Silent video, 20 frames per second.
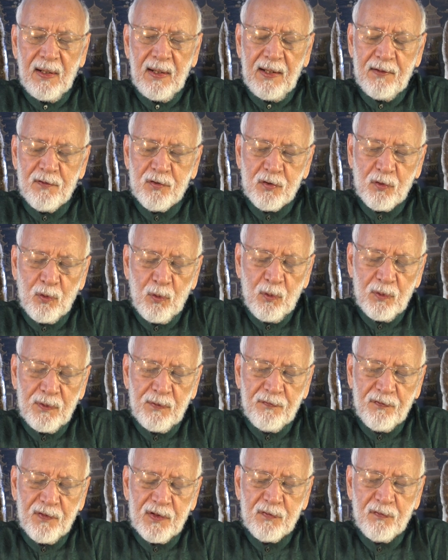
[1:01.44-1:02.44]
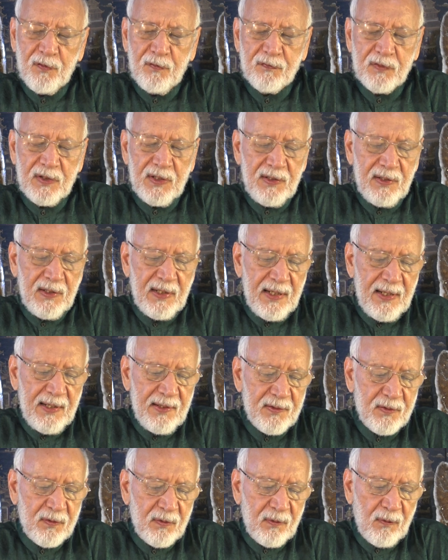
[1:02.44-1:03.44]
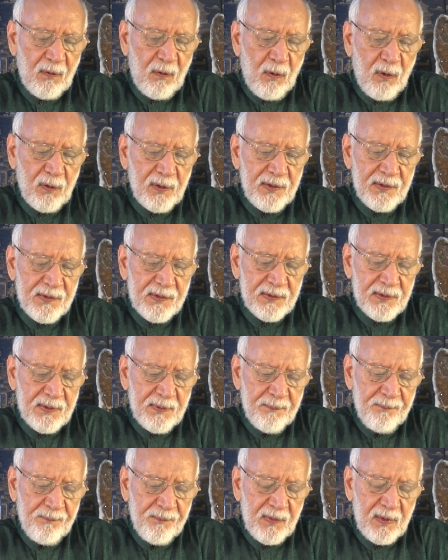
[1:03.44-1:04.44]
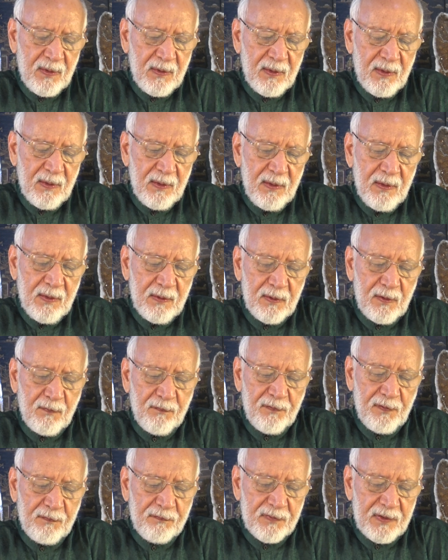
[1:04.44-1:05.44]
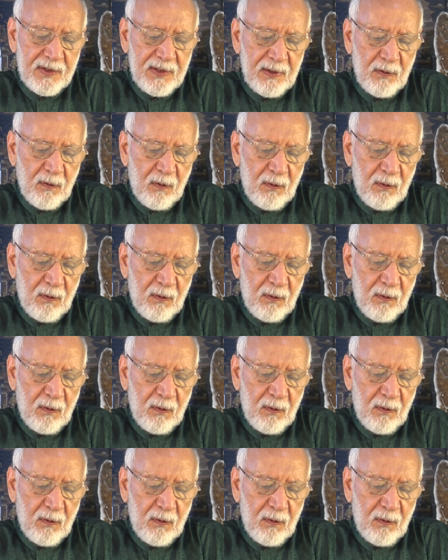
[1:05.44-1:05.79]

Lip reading: And so the first 15 days, August the 15th